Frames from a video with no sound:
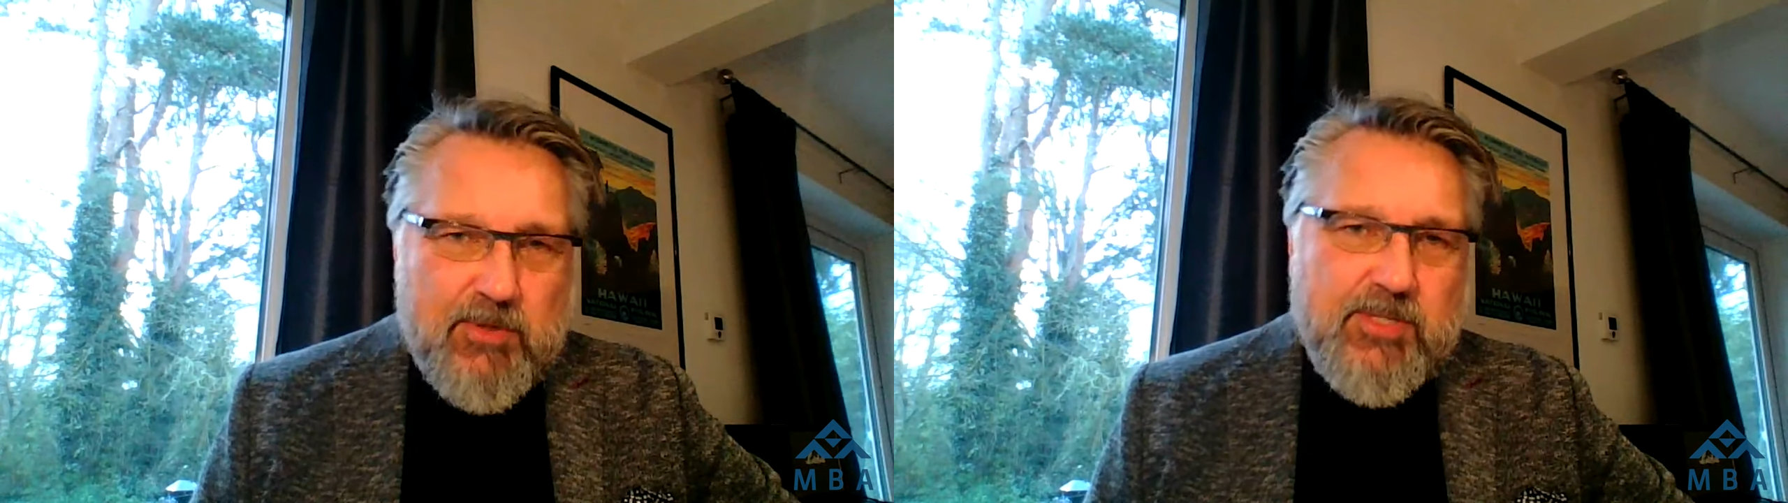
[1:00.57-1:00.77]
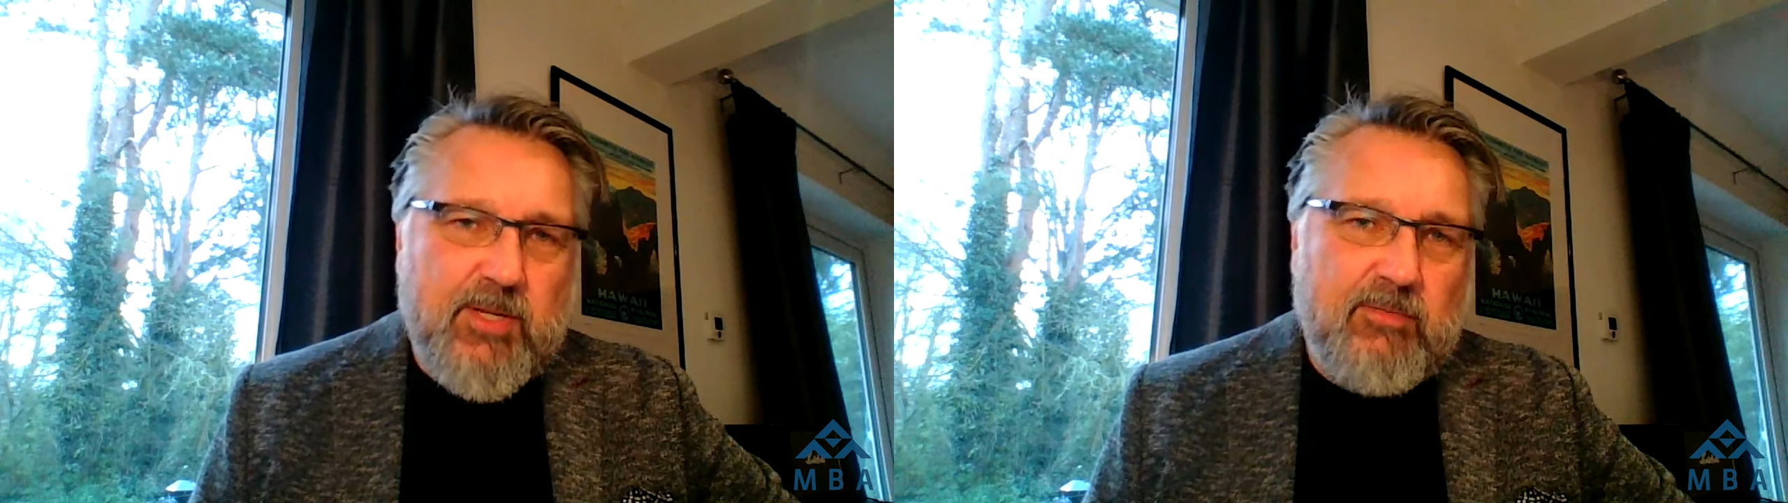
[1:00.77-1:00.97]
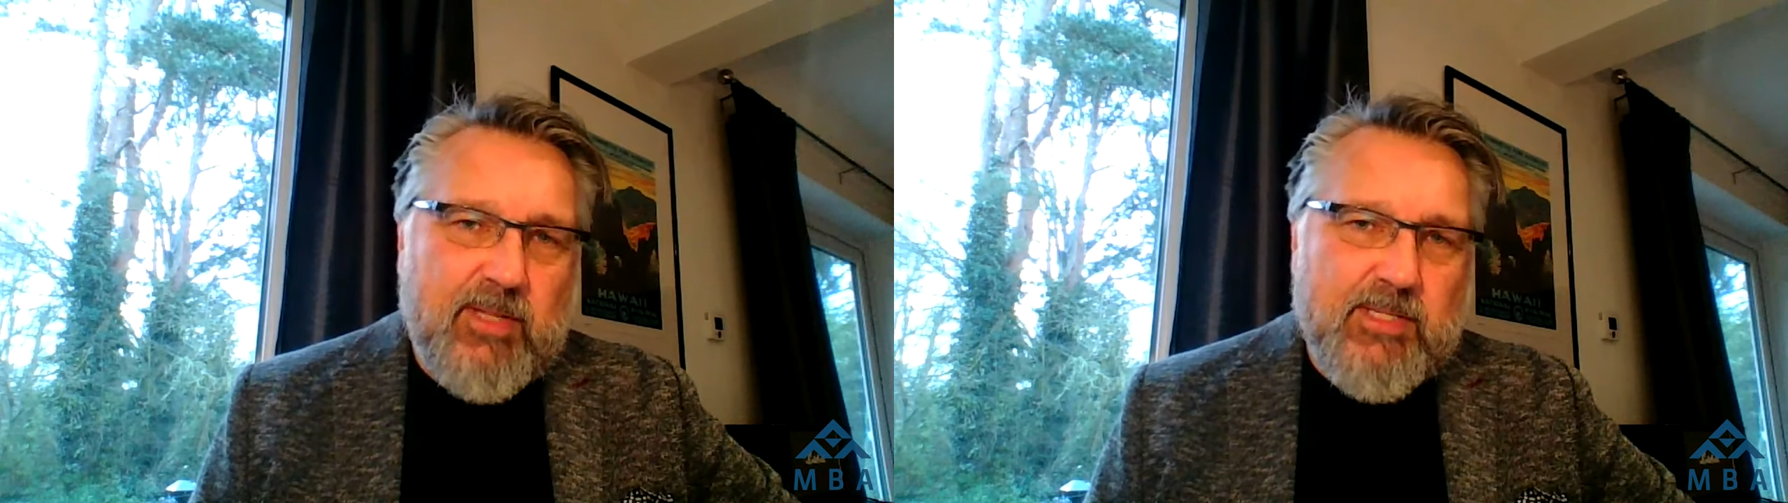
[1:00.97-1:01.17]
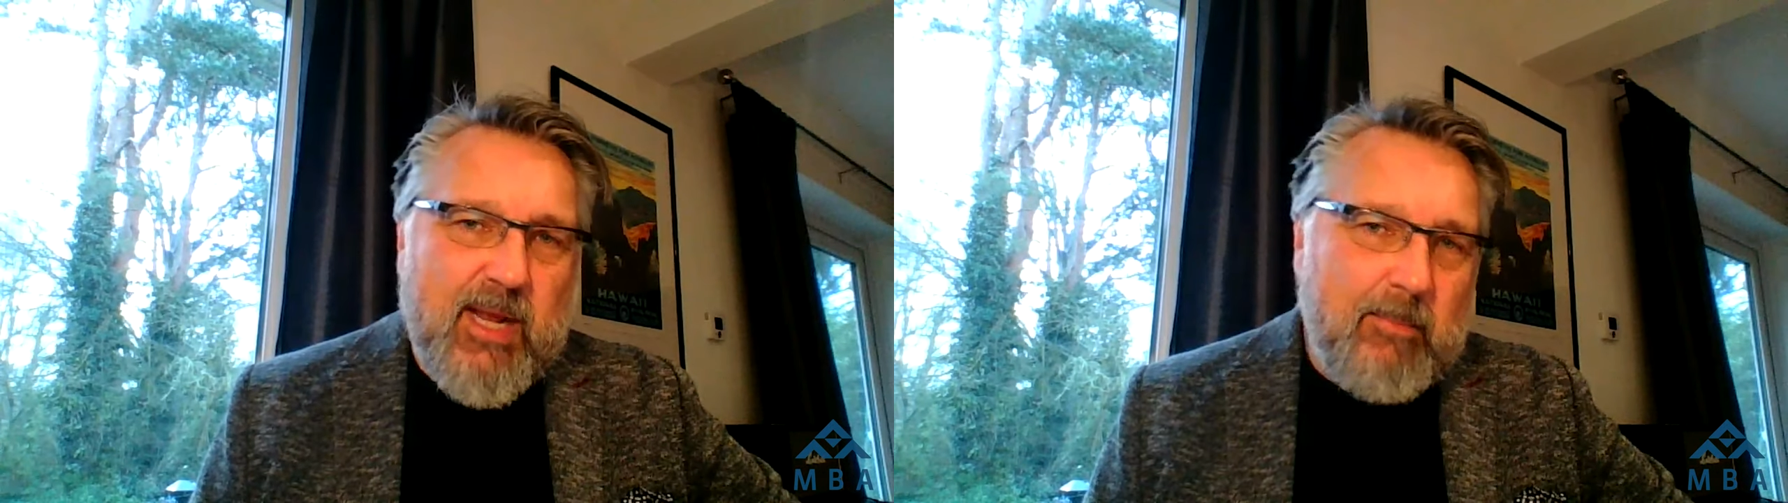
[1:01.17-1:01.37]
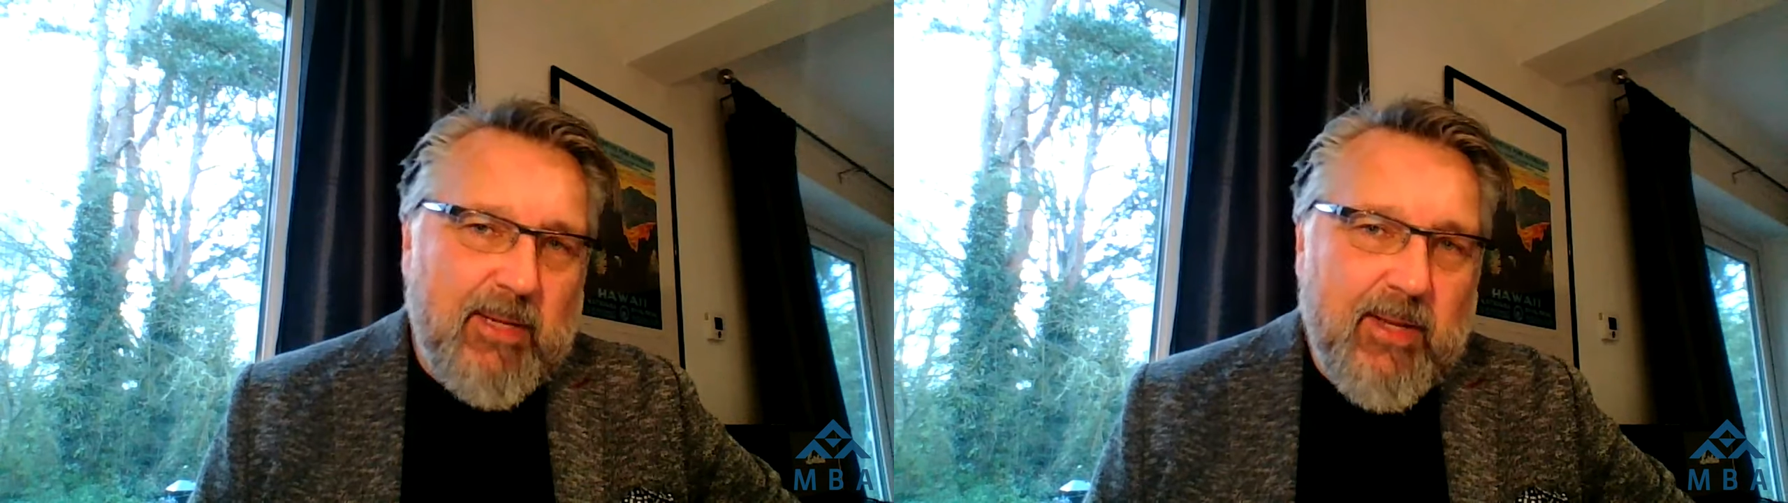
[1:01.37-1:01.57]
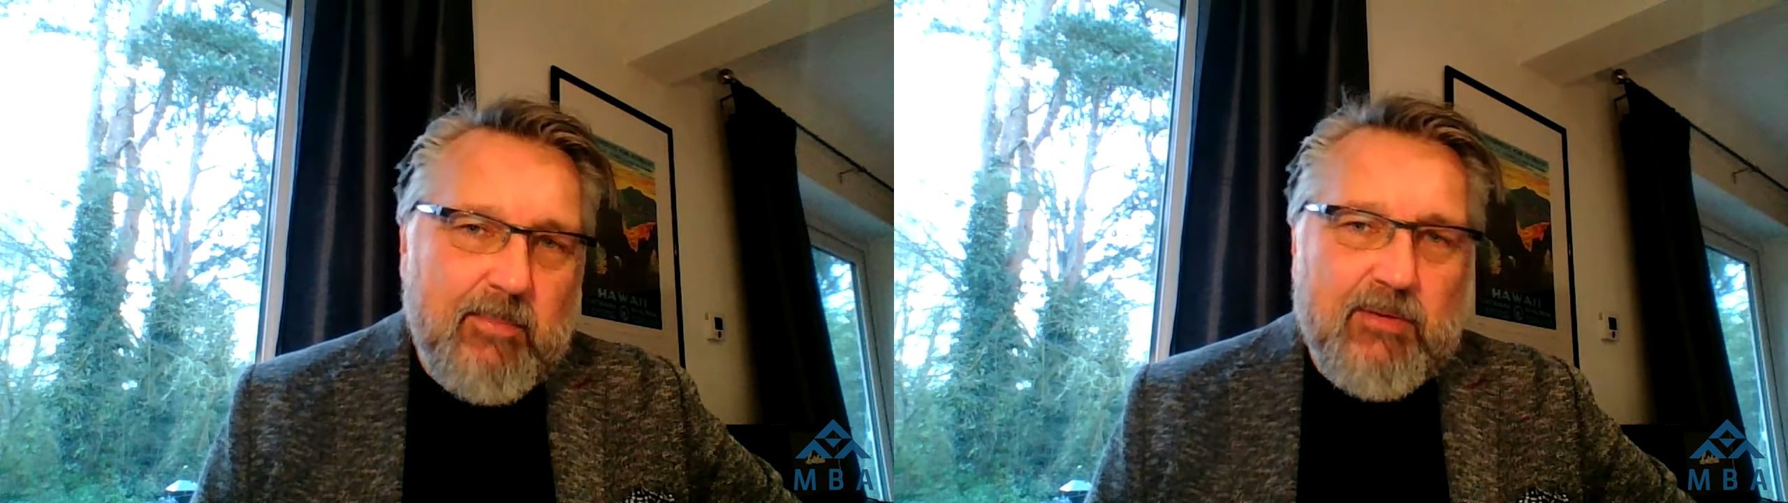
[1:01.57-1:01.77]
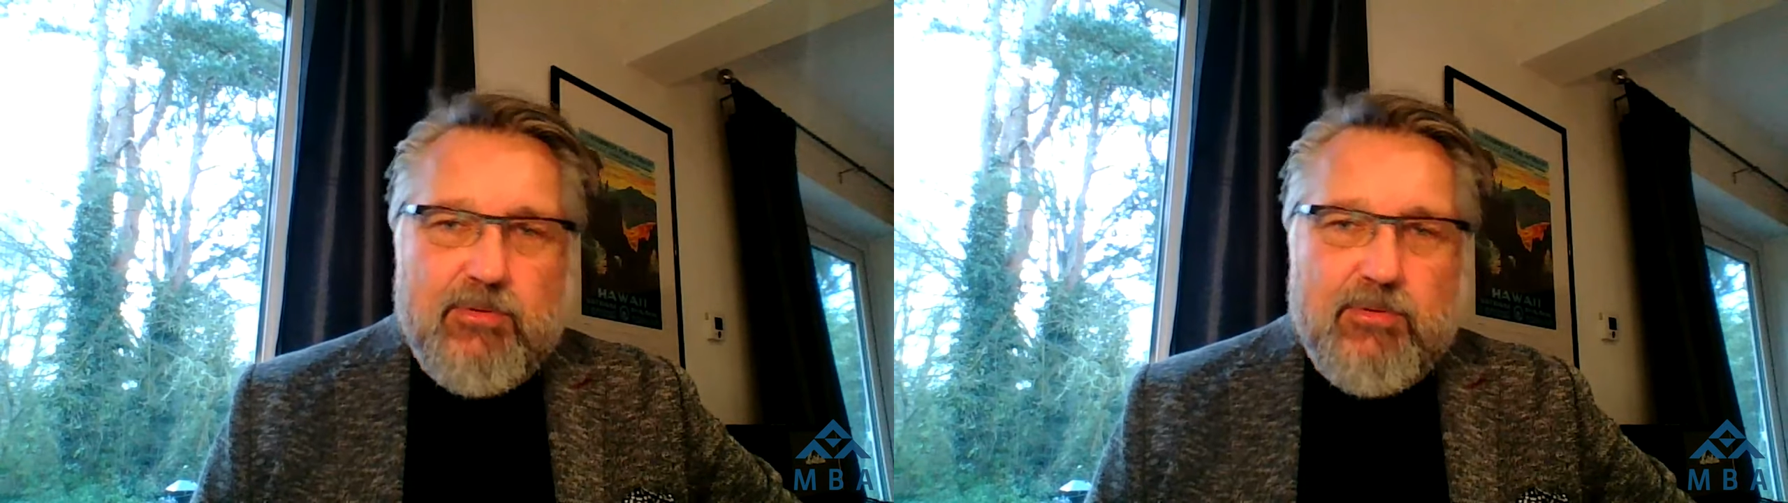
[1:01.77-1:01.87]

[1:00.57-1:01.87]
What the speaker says: recent events, like pandemic,